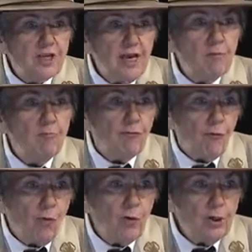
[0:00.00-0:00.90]
same
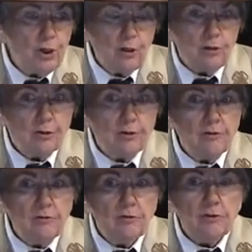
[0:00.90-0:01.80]
four
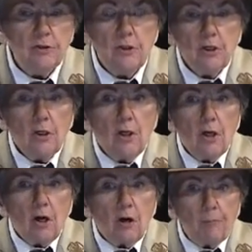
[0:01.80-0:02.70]
years,
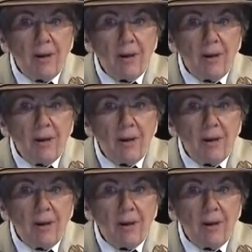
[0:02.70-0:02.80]
her